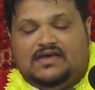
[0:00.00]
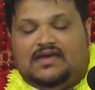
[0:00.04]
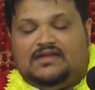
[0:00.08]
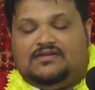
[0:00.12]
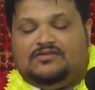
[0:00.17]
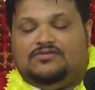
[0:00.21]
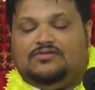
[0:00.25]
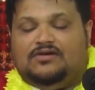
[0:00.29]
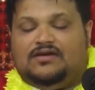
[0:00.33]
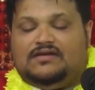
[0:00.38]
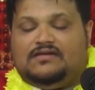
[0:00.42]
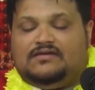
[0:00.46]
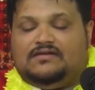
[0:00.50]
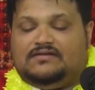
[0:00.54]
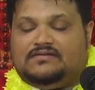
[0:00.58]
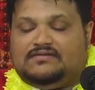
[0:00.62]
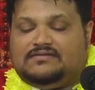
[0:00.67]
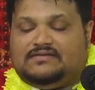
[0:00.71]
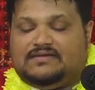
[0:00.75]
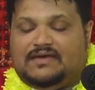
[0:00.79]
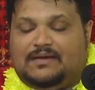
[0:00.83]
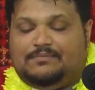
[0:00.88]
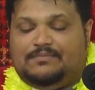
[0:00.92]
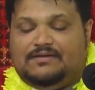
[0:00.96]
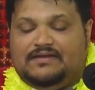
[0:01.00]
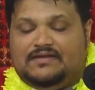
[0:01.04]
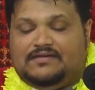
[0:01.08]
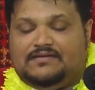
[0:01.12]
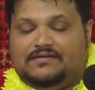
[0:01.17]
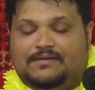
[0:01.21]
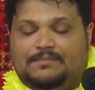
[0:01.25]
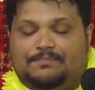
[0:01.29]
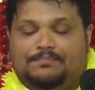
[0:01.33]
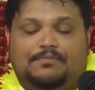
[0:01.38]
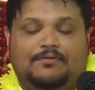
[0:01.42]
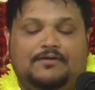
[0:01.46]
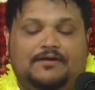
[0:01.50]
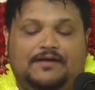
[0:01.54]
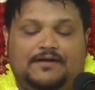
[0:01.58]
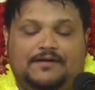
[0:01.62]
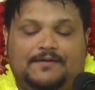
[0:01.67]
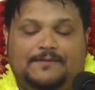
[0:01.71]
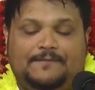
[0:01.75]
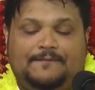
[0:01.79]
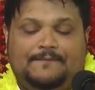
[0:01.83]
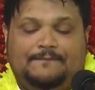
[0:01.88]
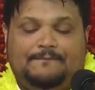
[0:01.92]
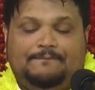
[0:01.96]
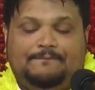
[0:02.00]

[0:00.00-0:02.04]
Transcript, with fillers: and go and contaminate the prayer.